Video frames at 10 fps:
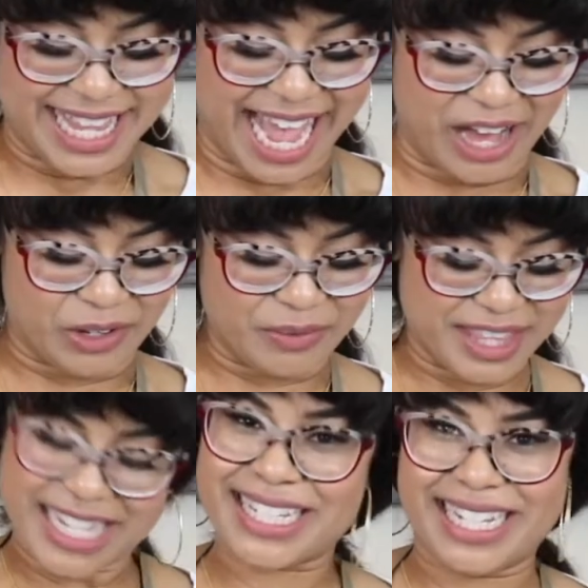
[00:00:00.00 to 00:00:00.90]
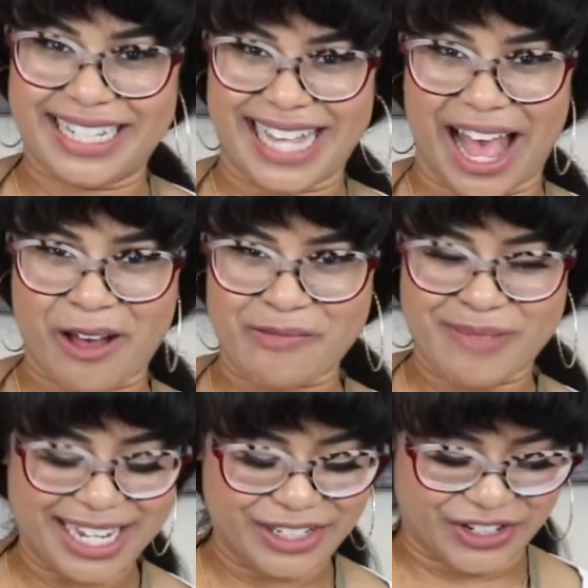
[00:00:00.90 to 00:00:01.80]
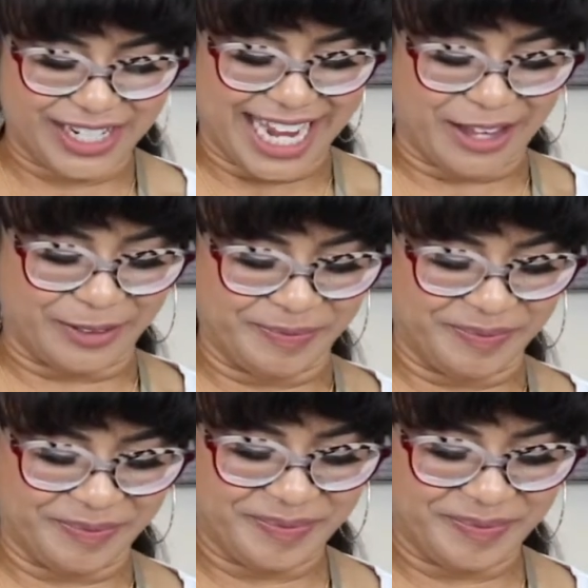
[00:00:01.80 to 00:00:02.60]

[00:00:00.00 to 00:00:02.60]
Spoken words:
Now, this is how mine turned out.